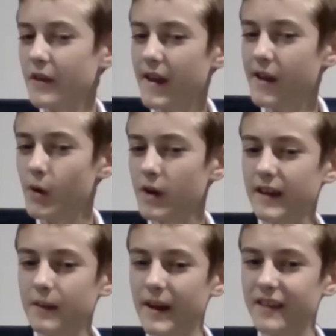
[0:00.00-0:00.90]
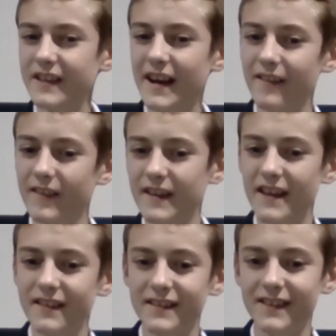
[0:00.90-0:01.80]
do you think you would have done best at in the
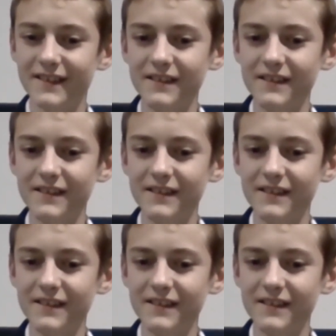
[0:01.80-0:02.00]
test?